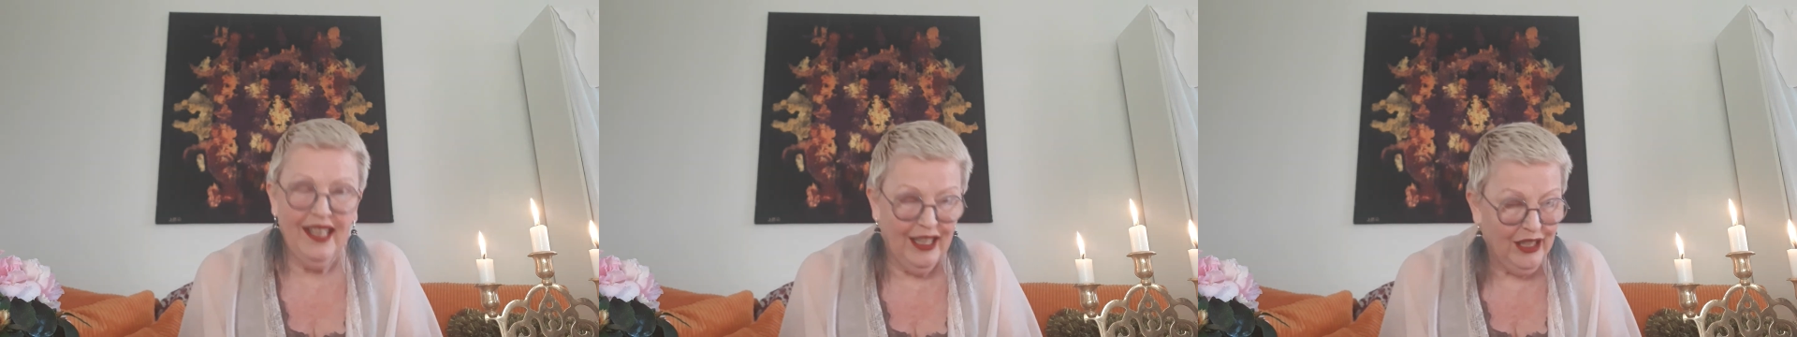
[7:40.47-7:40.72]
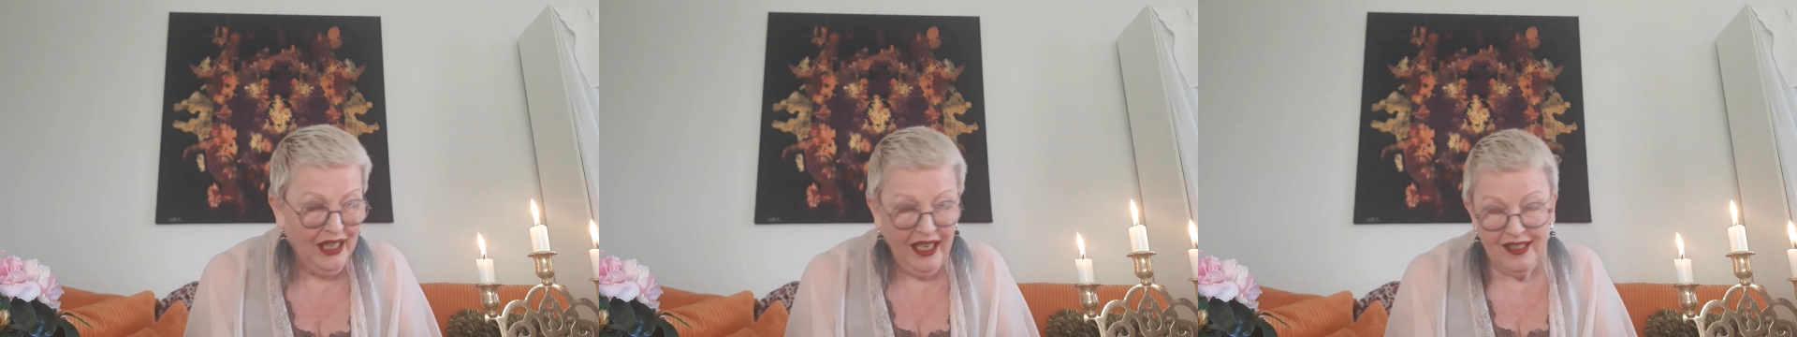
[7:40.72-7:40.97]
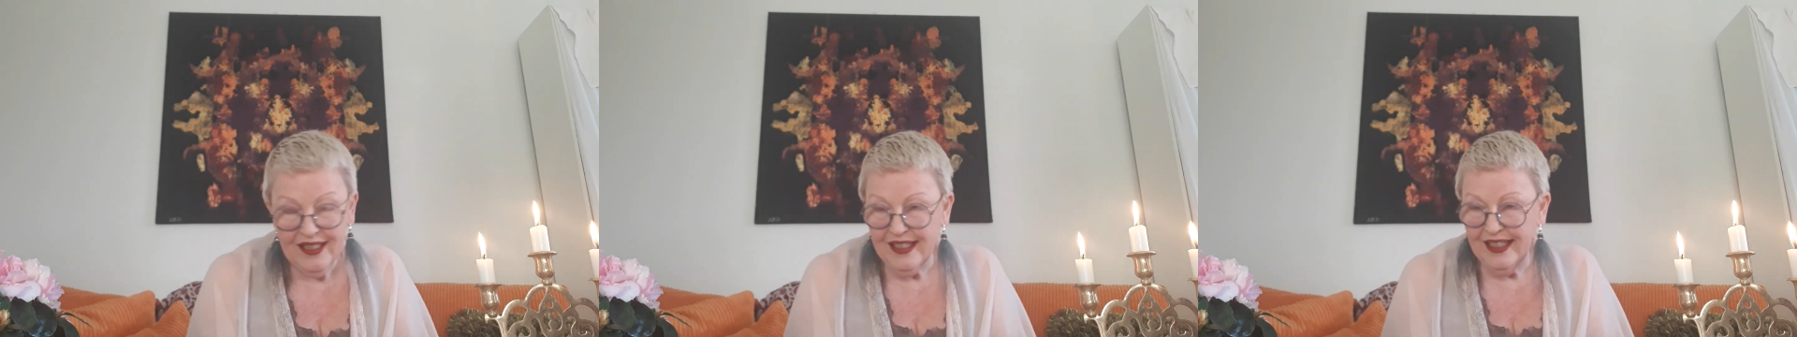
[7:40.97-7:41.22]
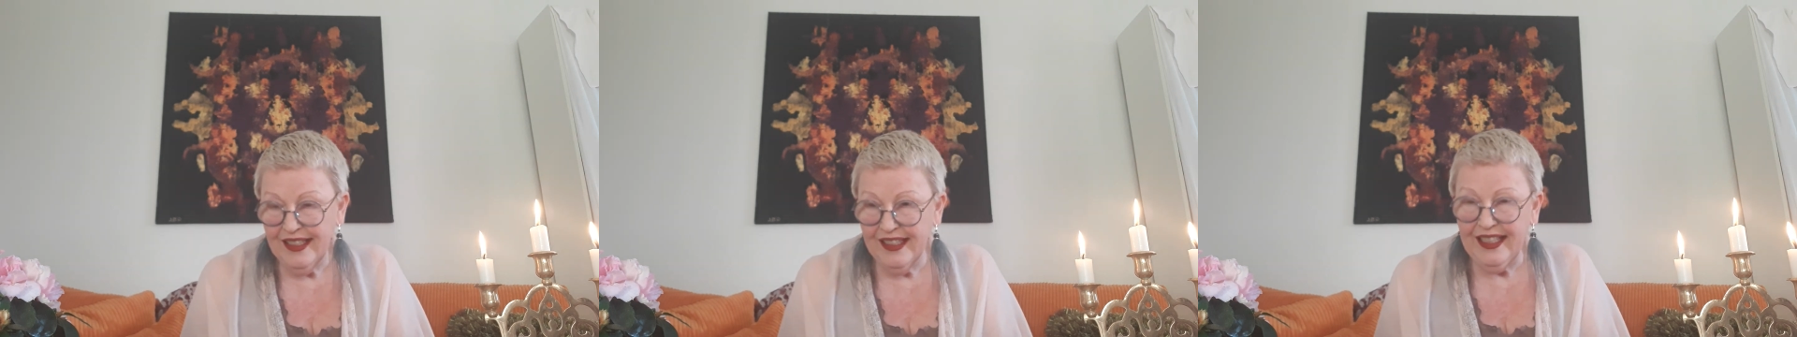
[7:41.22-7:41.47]
I can't
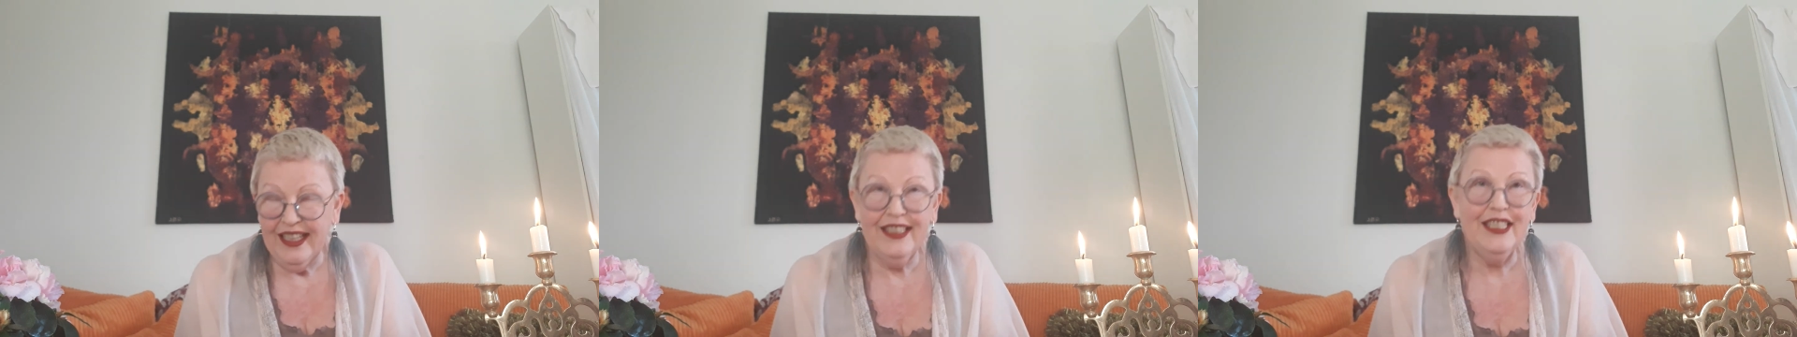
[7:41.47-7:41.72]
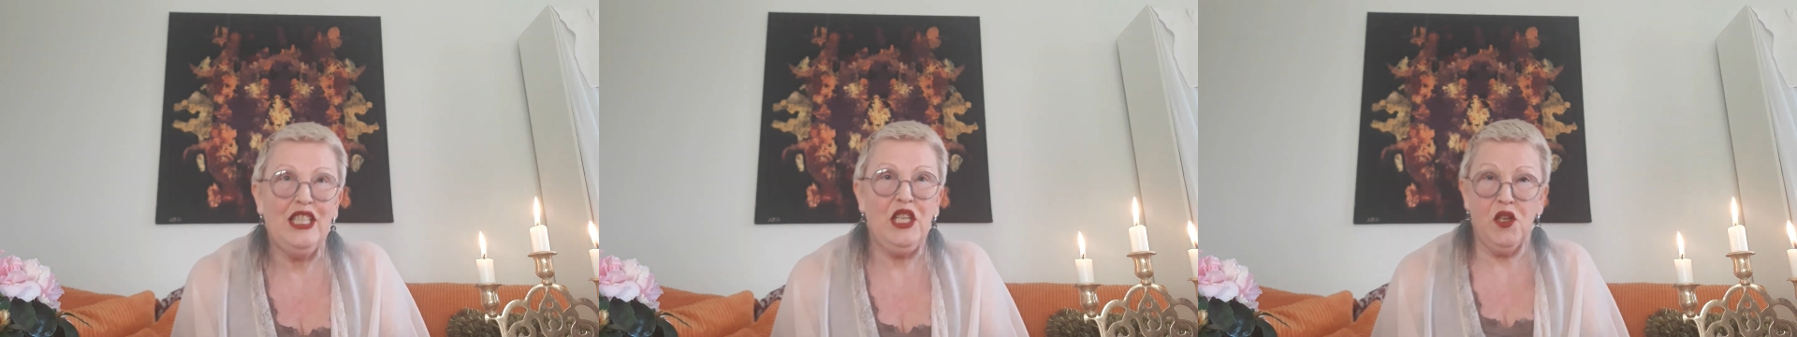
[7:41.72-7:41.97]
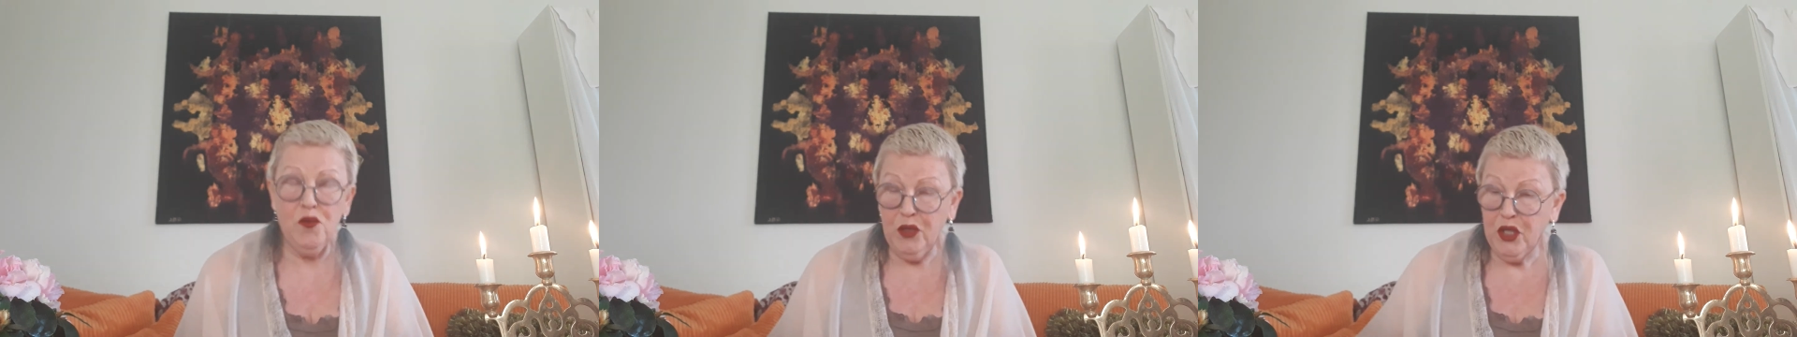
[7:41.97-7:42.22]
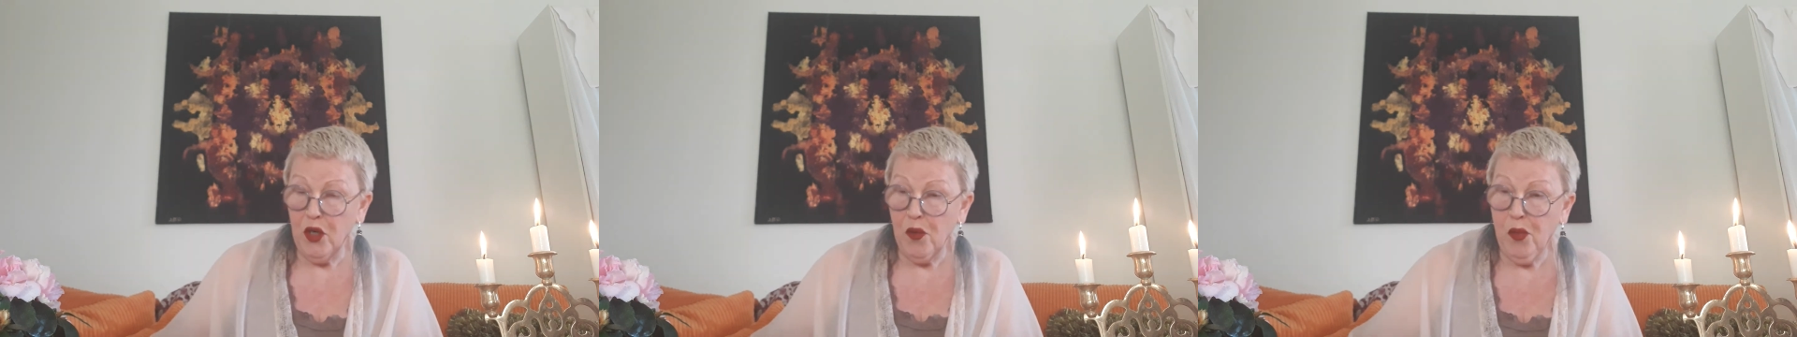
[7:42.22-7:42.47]
see any others here, but
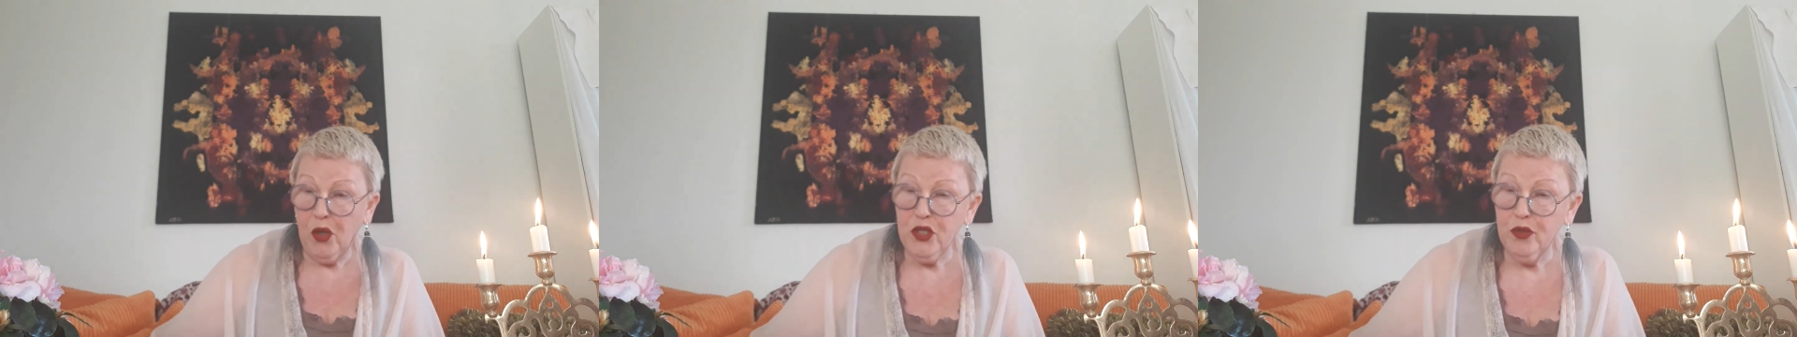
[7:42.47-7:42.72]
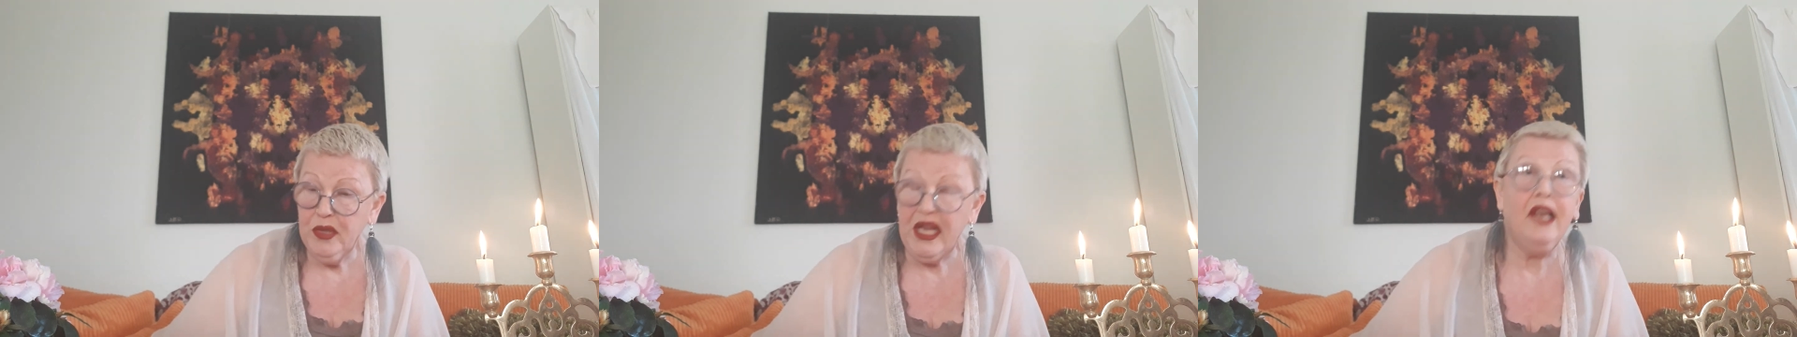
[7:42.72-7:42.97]
there are possibly